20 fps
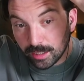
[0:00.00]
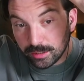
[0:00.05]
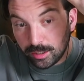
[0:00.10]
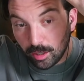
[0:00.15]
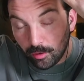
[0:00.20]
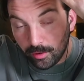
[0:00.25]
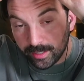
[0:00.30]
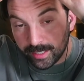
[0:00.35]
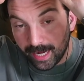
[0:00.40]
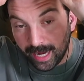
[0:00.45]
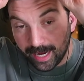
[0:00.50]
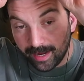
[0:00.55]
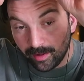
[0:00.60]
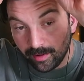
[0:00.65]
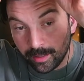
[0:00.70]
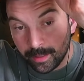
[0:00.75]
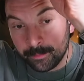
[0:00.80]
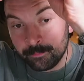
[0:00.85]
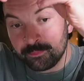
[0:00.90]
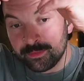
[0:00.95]
Totodile,
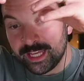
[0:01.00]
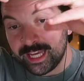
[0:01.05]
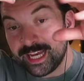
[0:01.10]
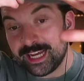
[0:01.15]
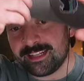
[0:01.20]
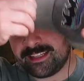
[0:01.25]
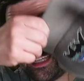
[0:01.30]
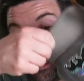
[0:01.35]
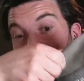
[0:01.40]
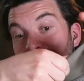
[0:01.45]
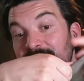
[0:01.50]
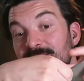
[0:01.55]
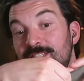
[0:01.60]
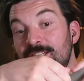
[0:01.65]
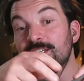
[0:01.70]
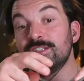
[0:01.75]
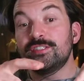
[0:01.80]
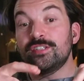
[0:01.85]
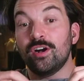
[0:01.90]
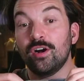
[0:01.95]
it has
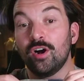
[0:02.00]
this